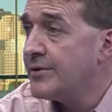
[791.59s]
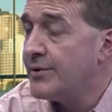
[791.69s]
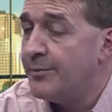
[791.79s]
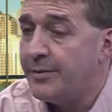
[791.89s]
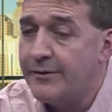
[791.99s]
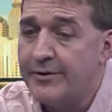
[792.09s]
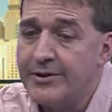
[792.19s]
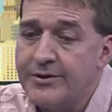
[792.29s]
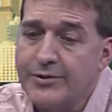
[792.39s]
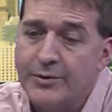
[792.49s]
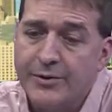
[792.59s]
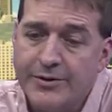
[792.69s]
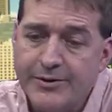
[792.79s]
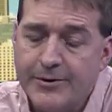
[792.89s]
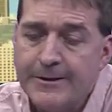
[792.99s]
So the Beaverton School
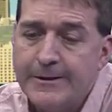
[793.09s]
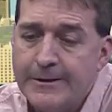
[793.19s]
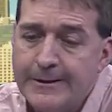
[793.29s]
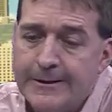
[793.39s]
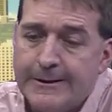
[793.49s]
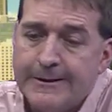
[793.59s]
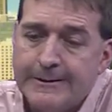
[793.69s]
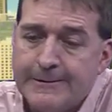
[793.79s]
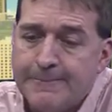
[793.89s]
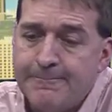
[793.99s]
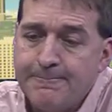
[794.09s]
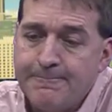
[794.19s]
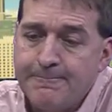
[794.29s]
District, um,